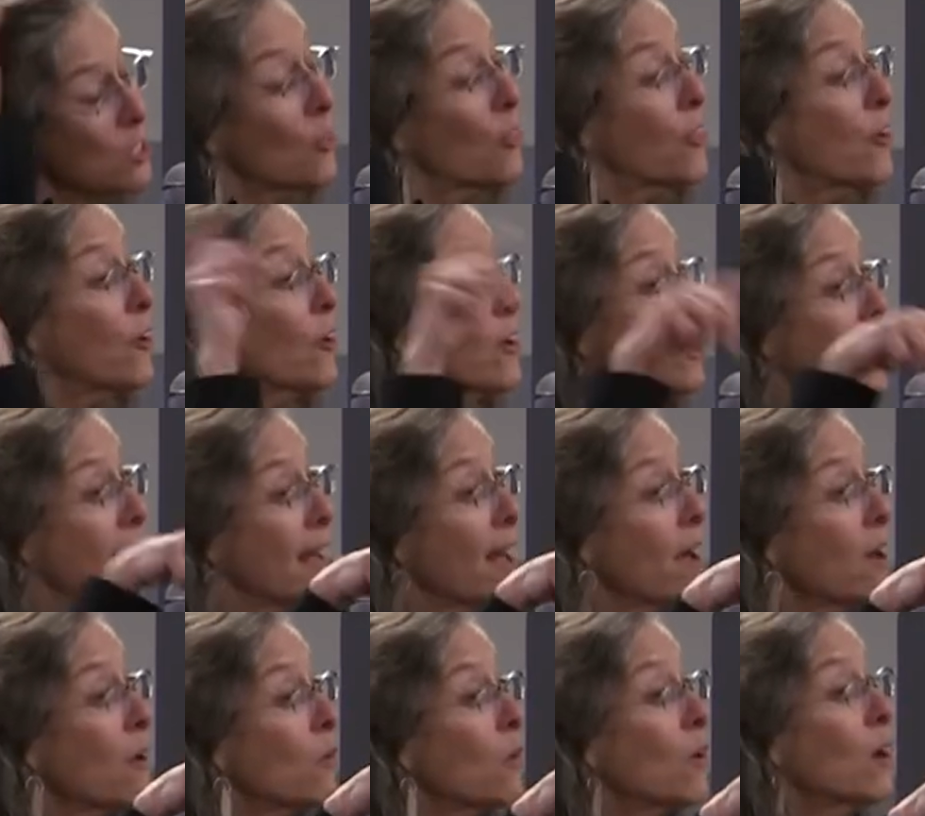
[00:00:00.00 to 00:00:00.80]
So there are
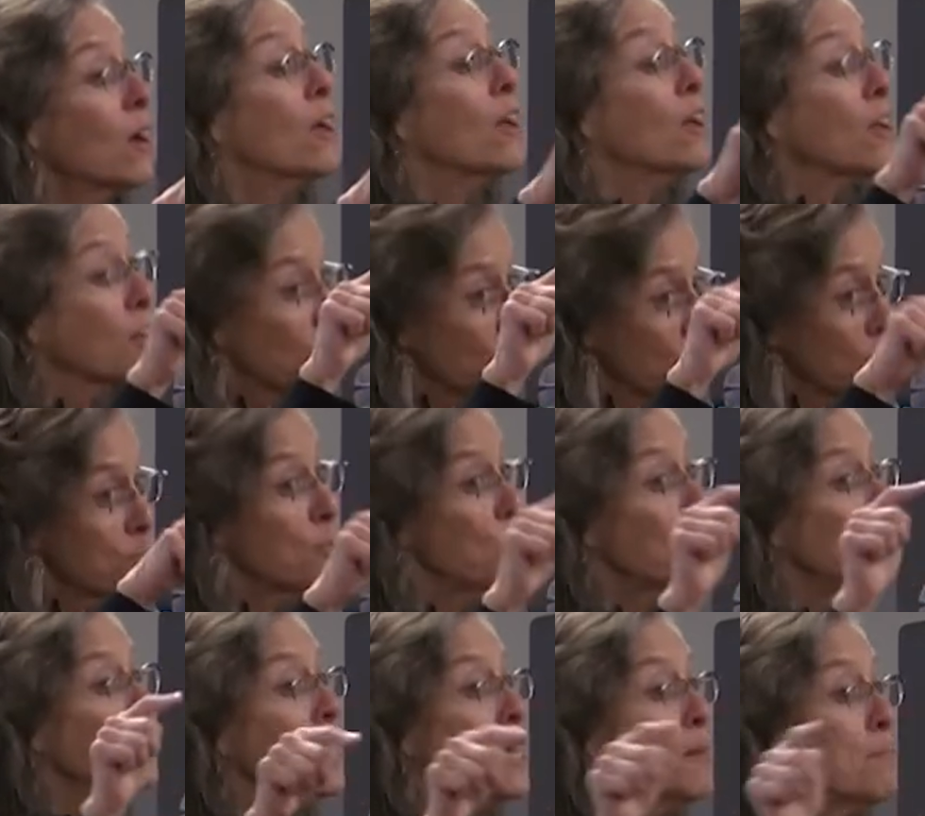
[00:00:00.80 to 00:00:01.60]
now
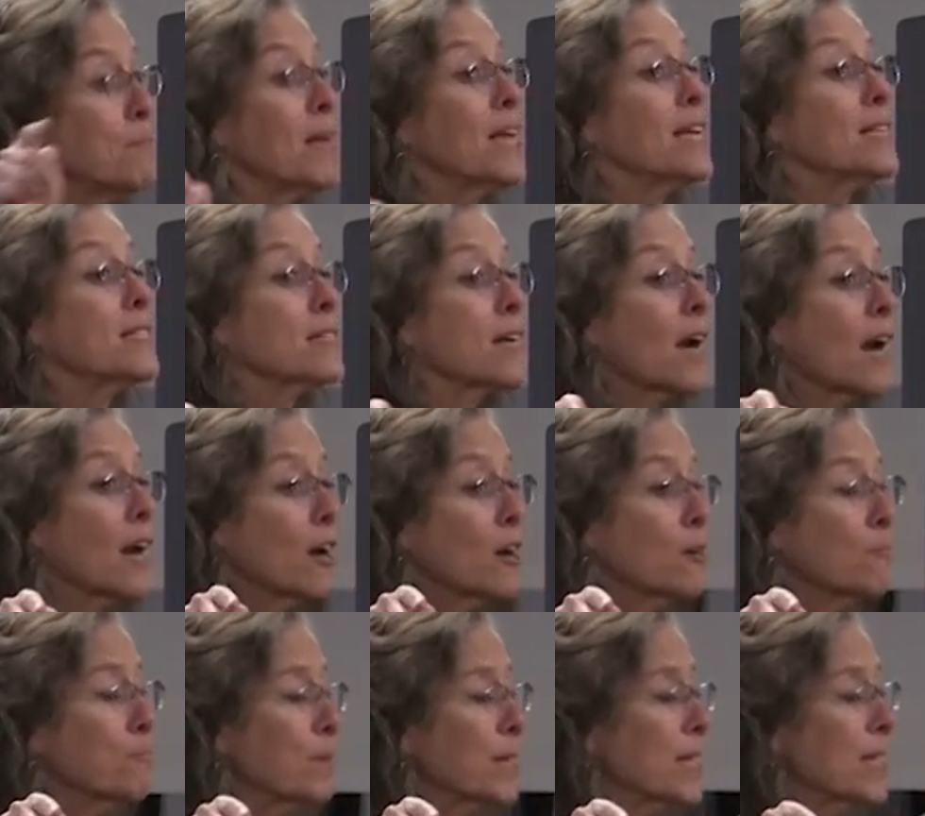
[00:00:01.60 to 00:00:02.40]
community based
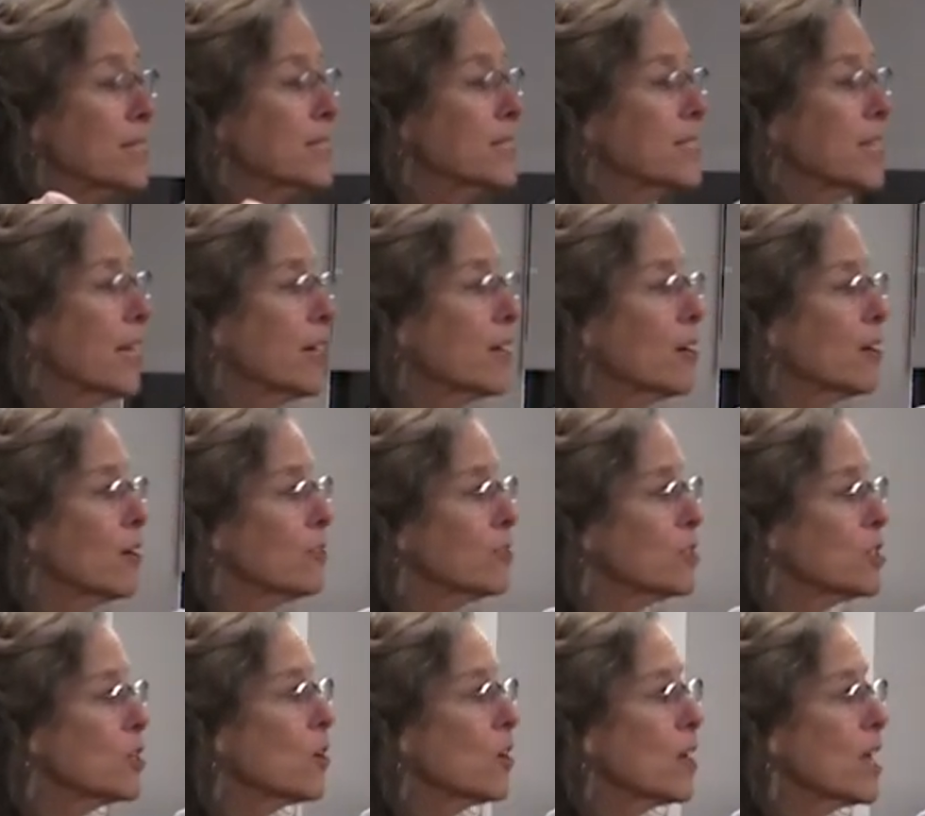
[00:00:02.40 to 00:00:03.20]
IRBs that
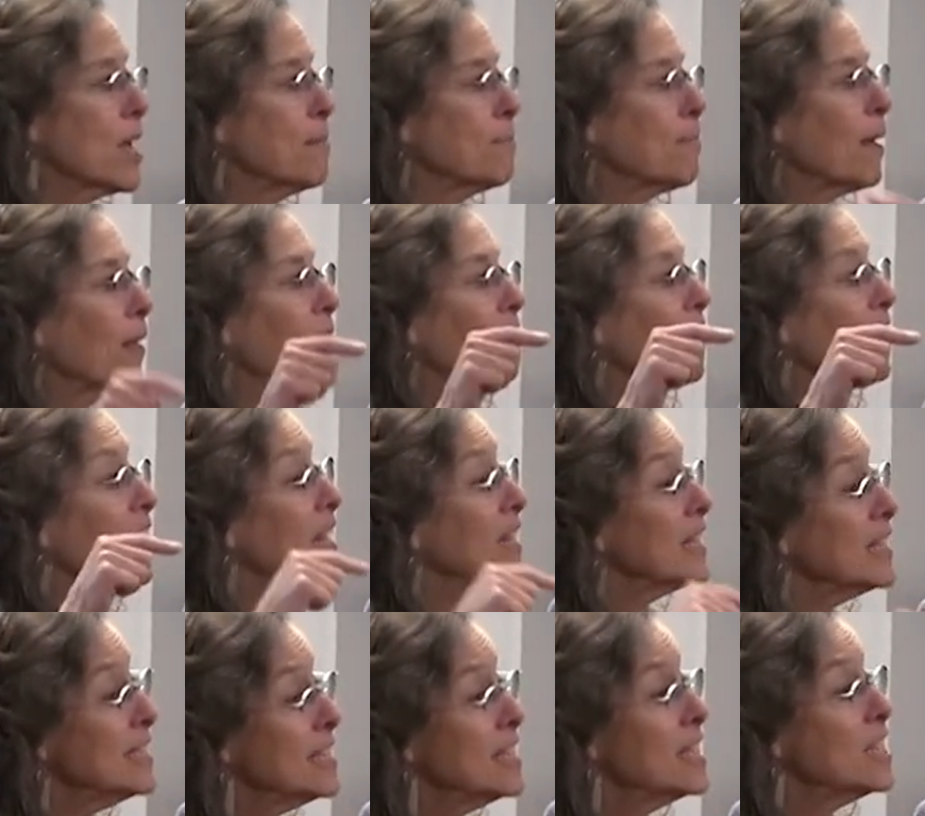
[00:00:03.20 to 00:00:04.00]
are talking about the
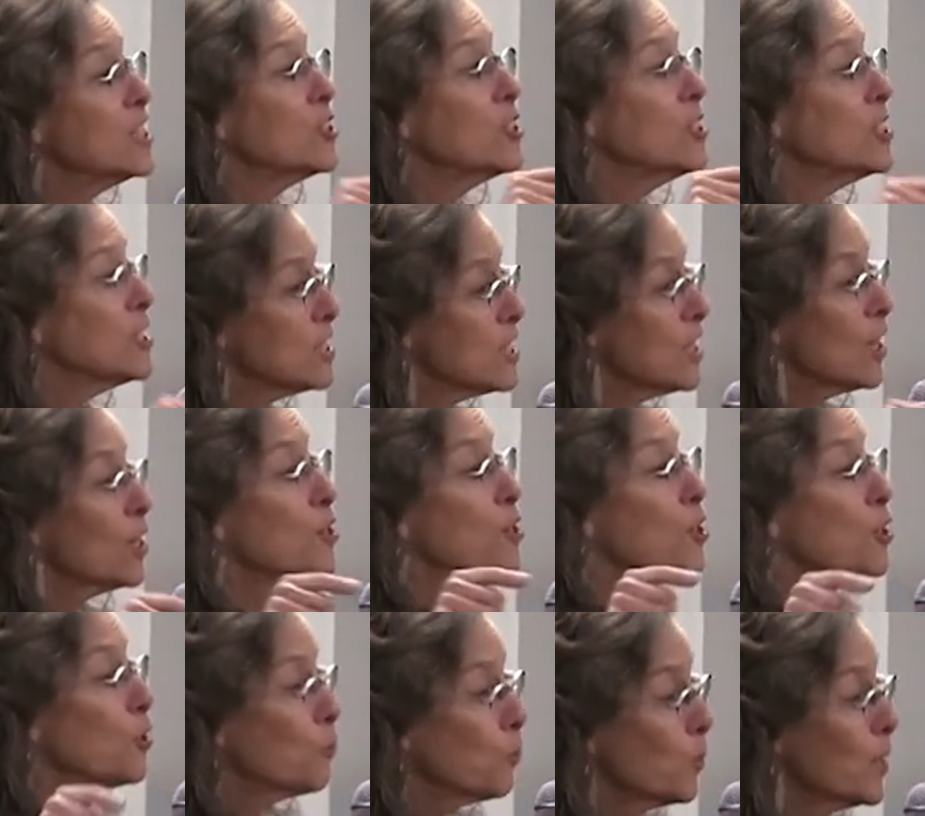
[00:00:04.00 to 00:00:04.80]
conditions
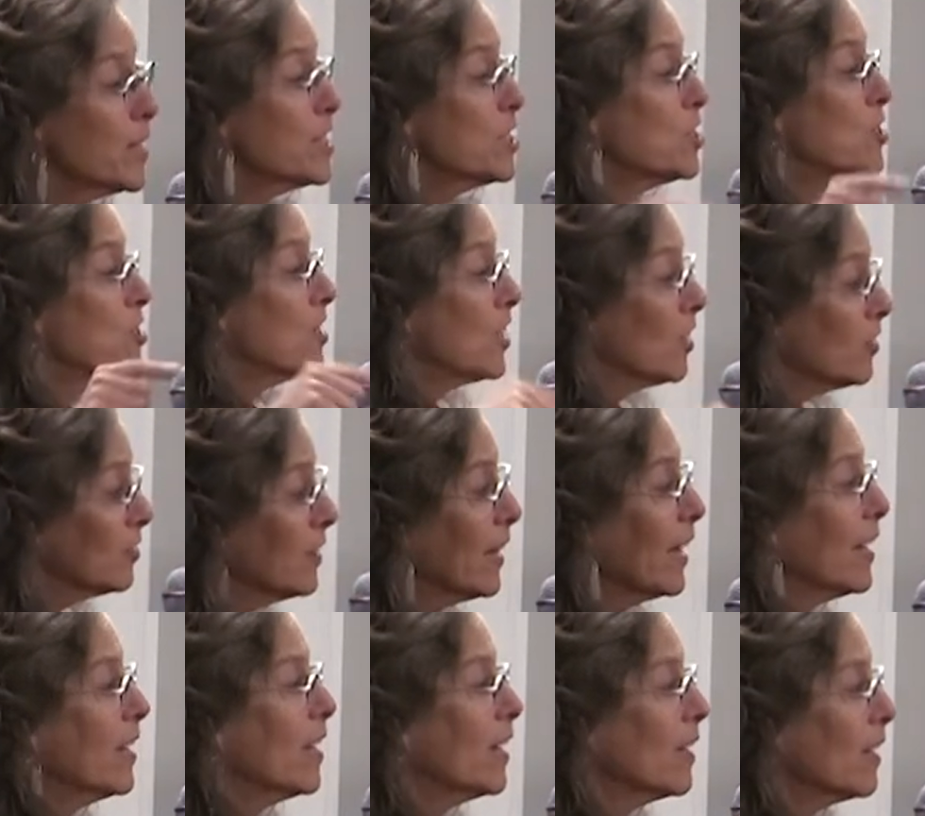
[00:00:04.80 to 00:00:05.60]
under which they're
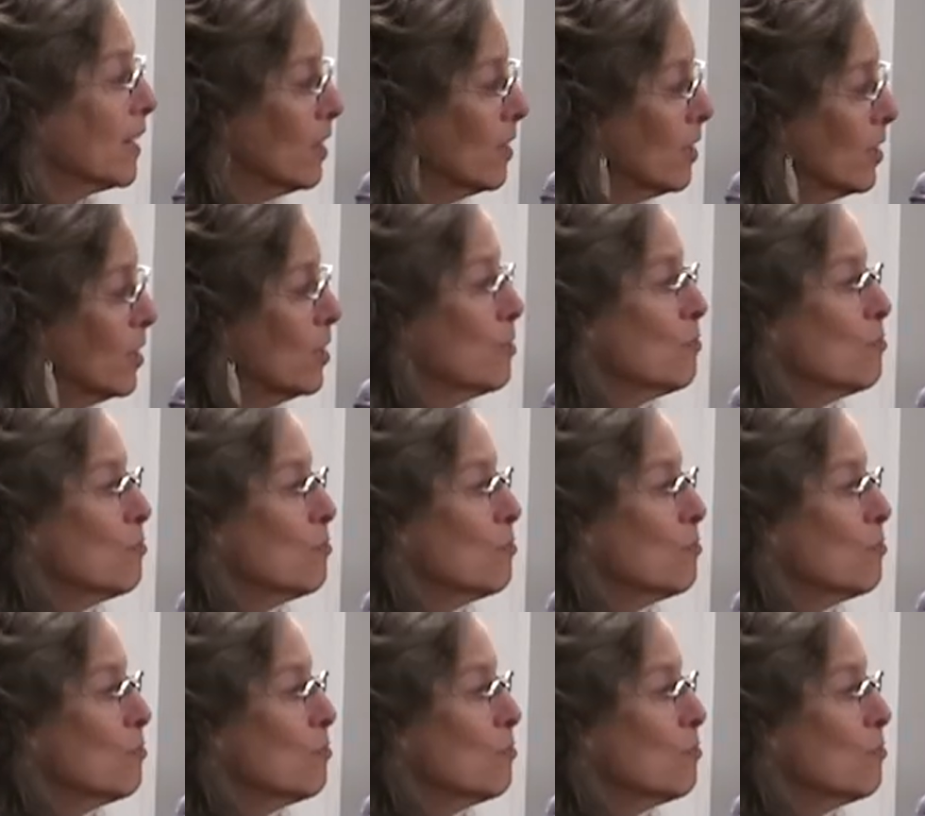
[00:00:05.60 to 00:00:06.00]
letting